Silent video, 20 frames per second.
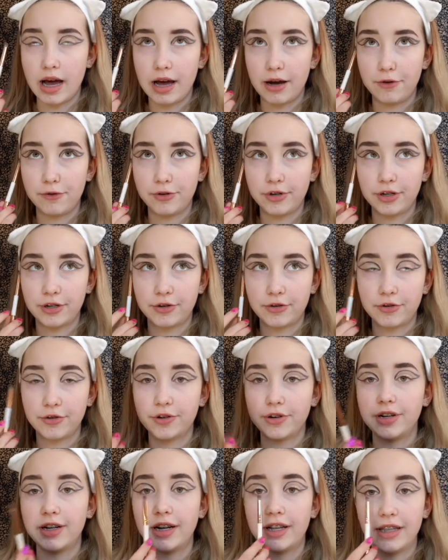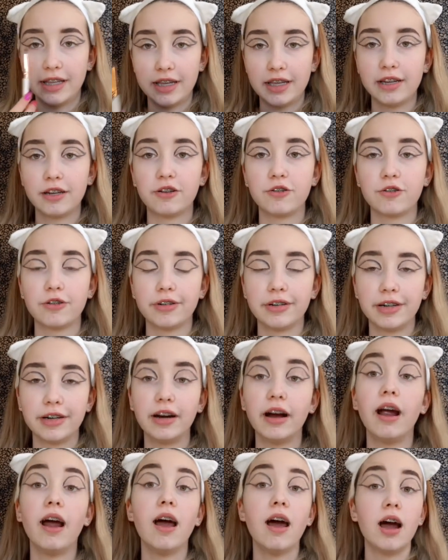outer corner and the inner
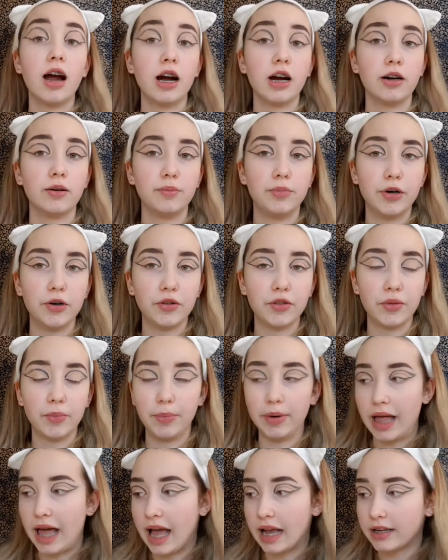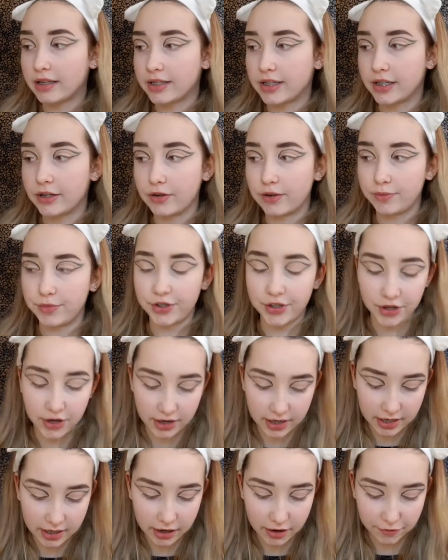corner are both black, so I'm
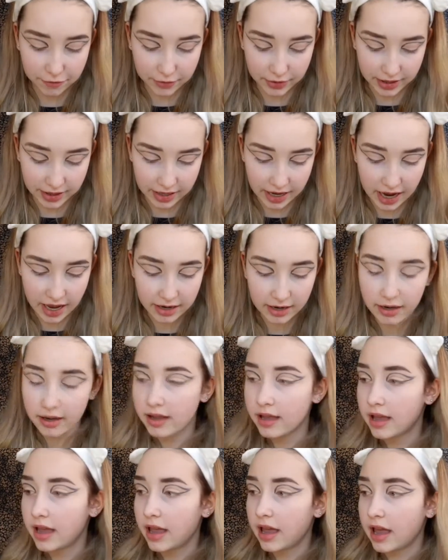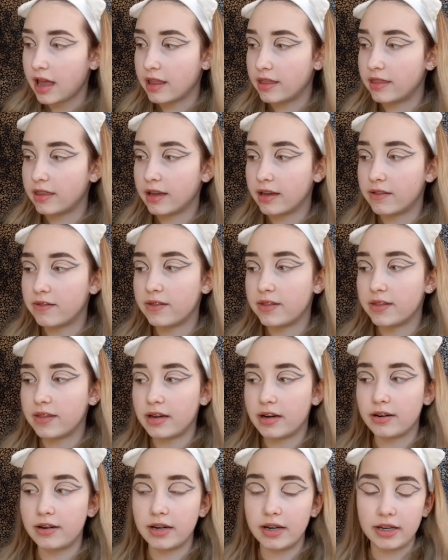starting off with that. And then
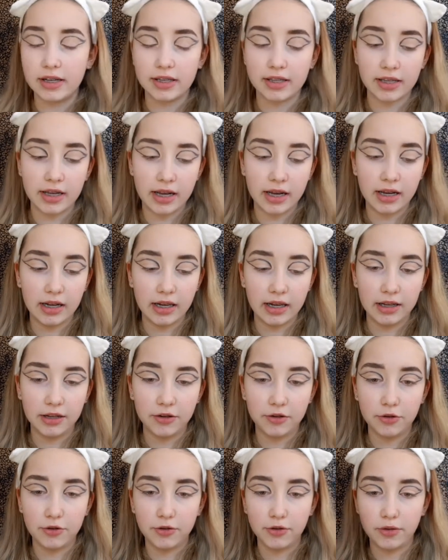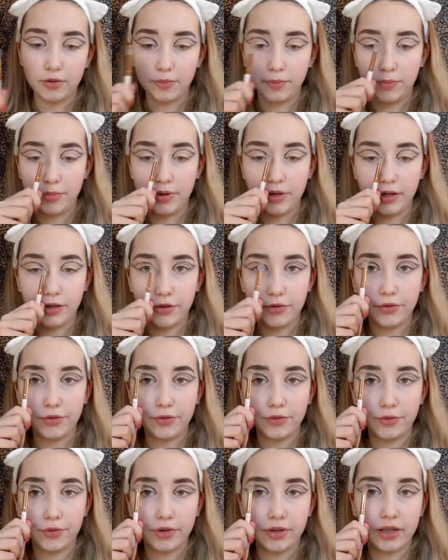there is a little
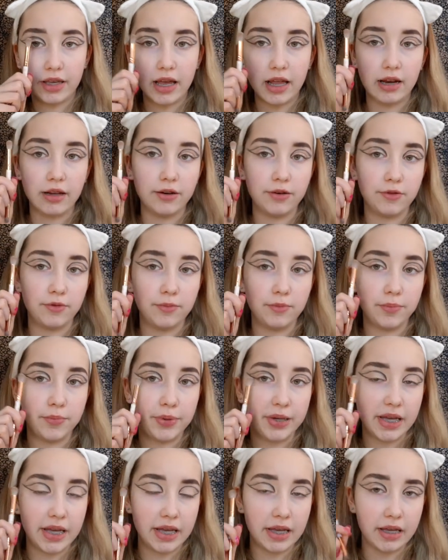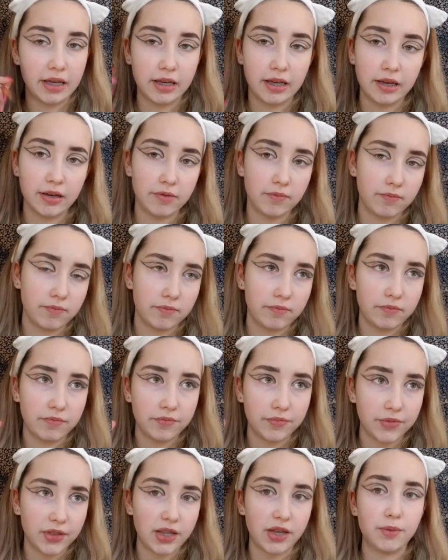blue, yellow, pink,
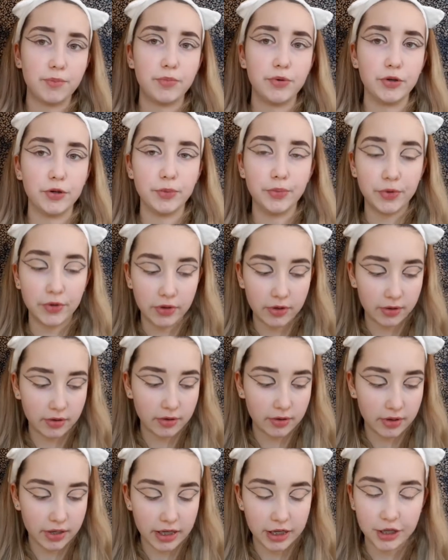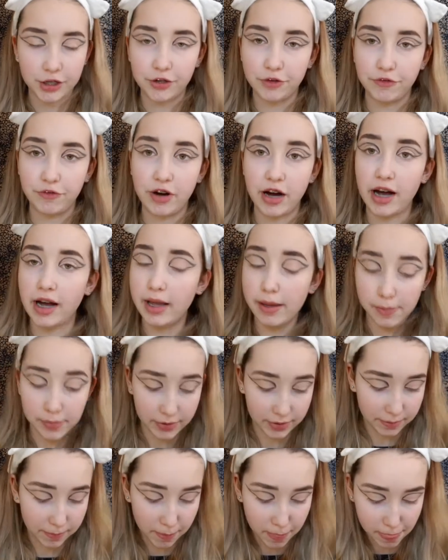purple-ish vibe.
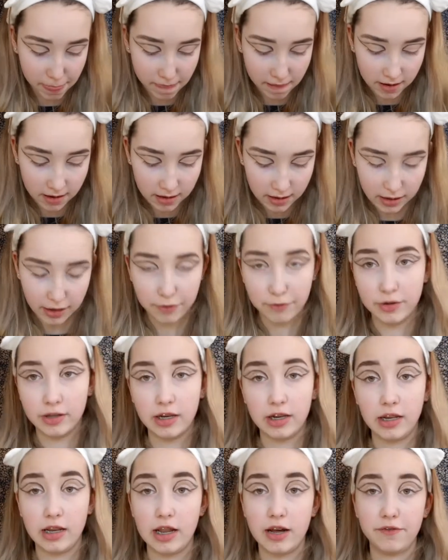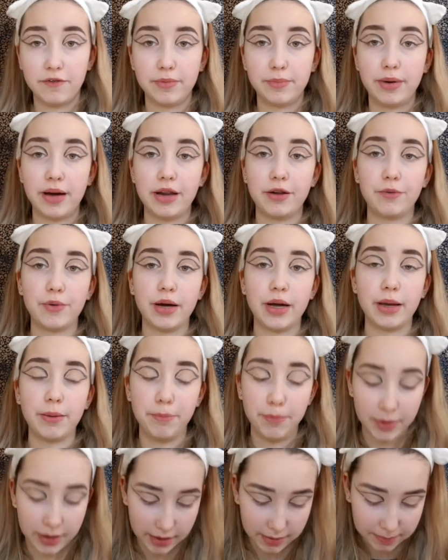I really love it, by the way,
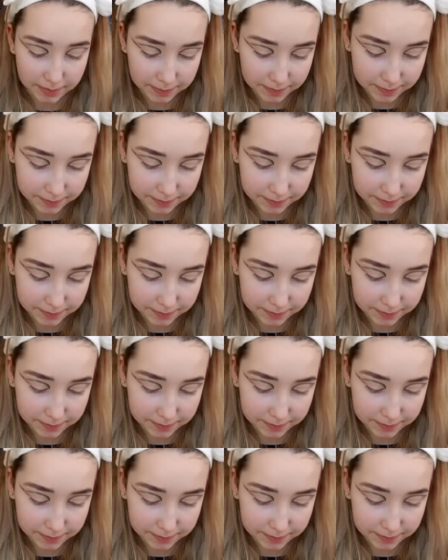but